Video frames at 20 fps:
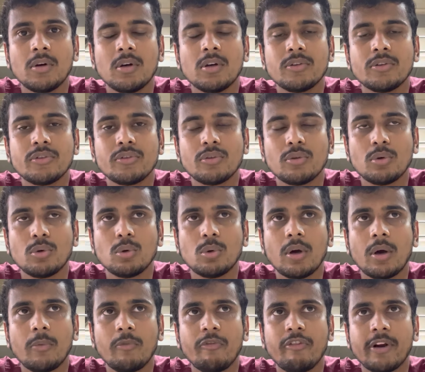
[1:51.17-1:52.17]

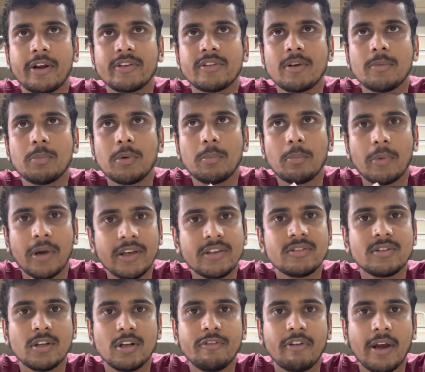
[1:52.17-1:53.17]
So for example,
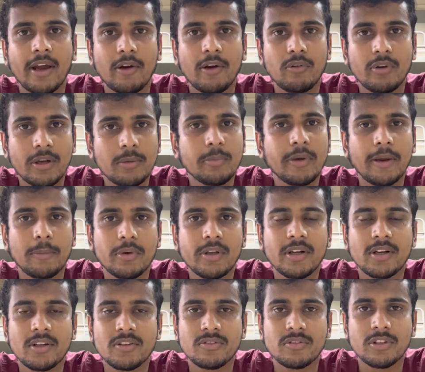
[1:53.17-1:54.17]
myself, I have done my MD
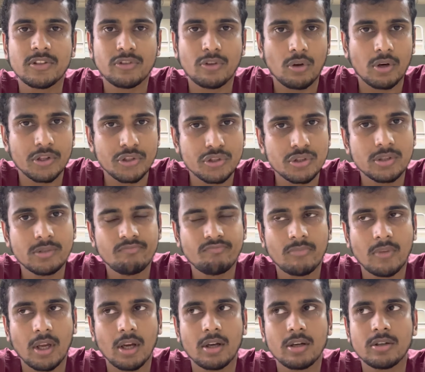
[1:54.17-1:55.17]
anesthesiology,
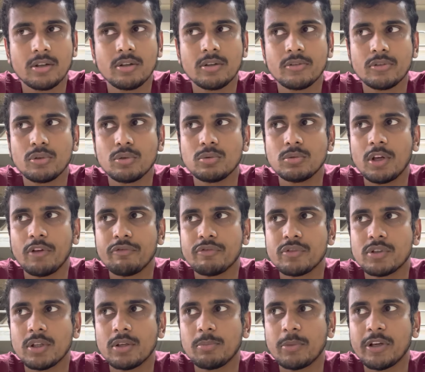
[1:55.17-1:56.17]
and soon
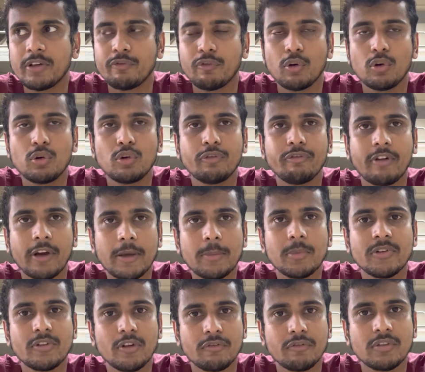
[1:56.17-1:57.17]
after my 4 to 5
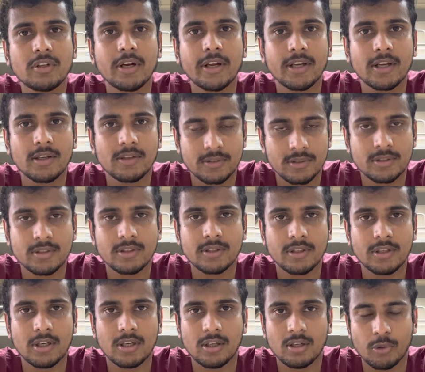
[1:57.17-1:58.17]
months after
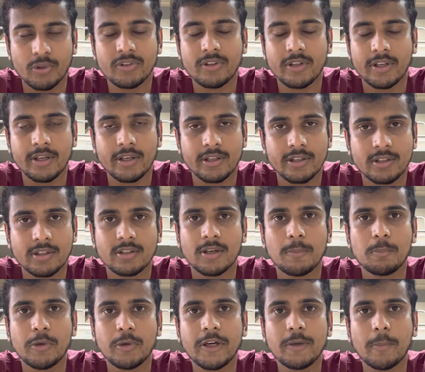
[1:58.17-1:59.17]
once I
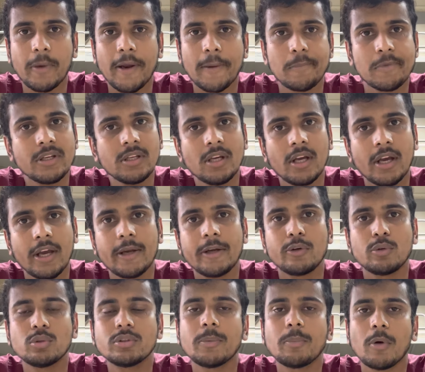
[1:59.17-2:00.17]
completed my MD, I
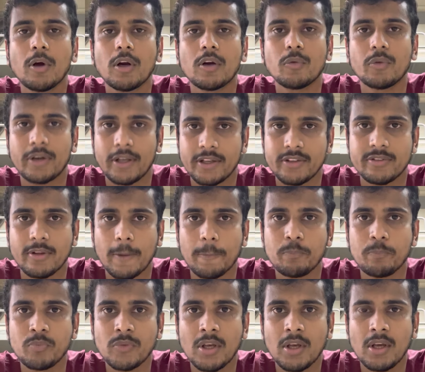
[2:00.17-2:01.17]
took the Part 1 exam.
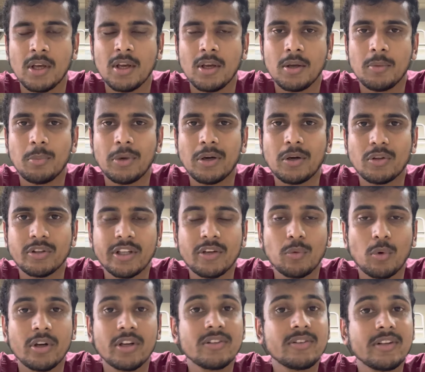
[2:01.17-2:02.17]
But then
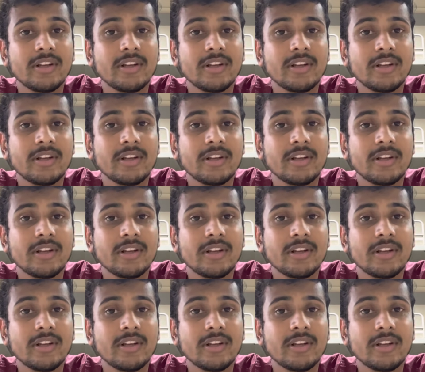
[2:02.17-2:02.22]
what is the